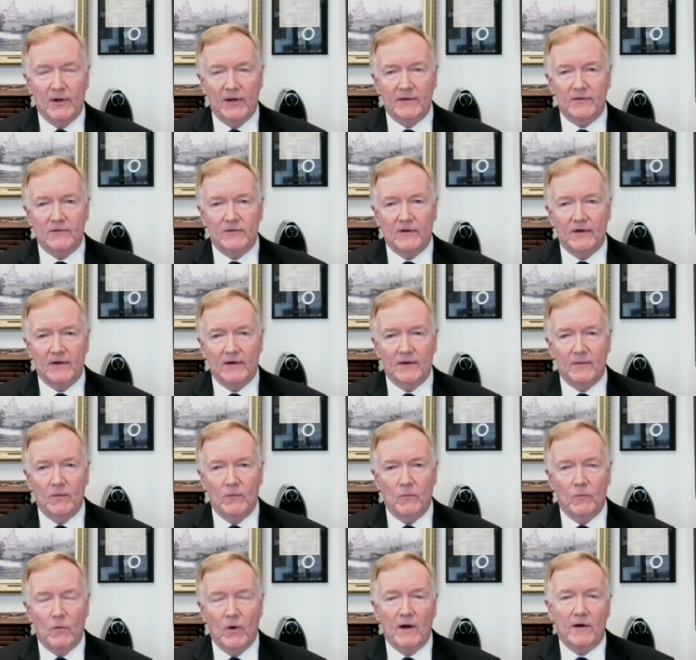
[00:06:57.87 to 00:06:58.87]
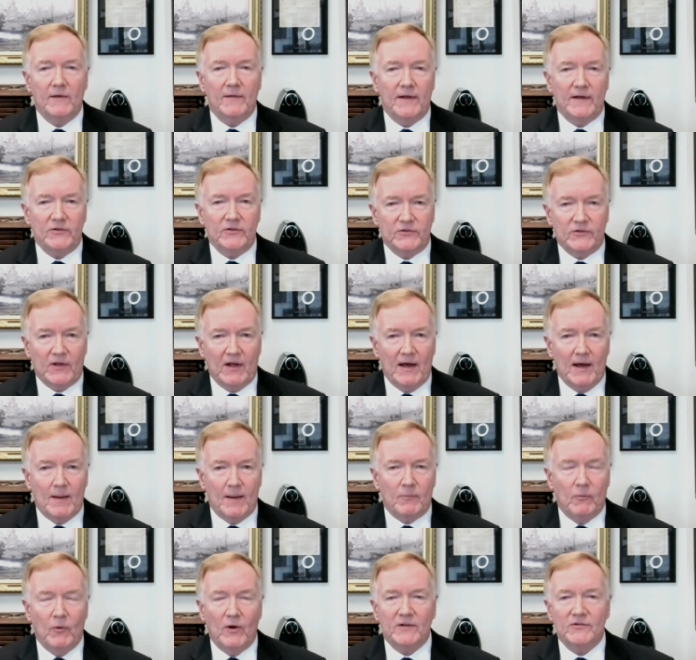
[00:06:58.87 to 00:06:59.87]
But where do they
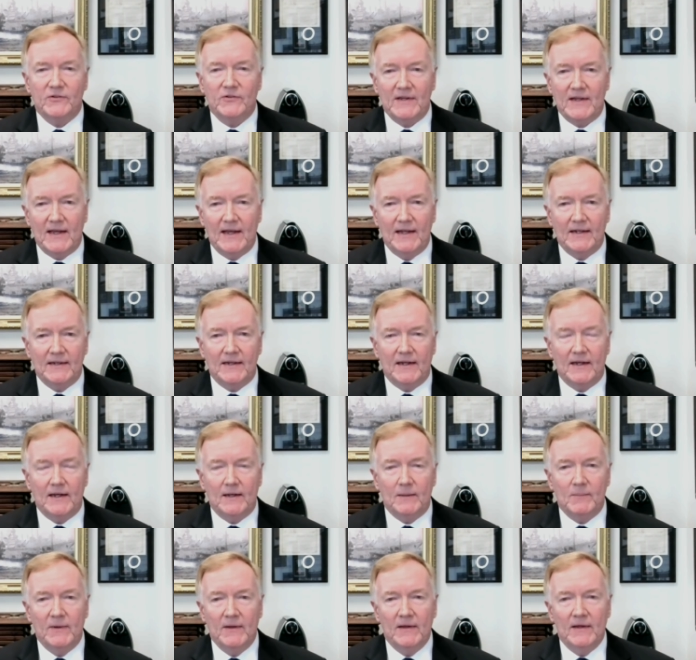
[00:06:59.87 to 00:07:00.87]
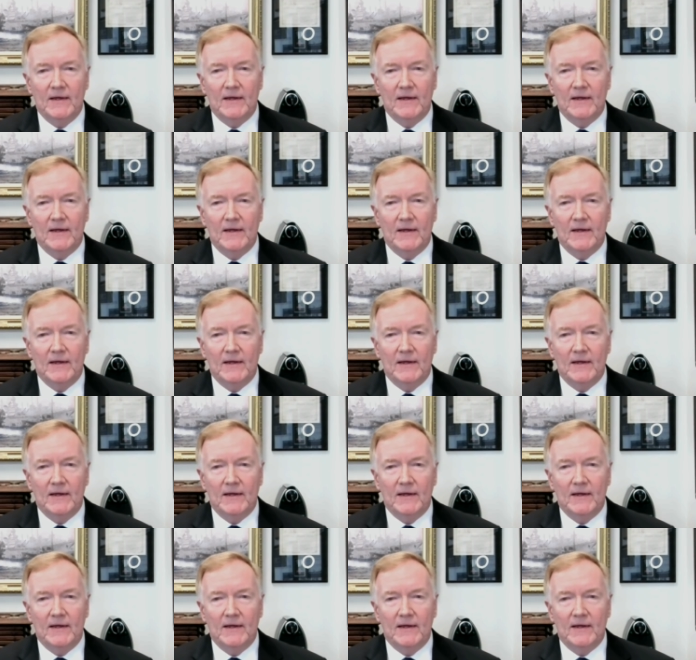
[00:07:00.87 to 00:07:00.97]
stop? What's the end game?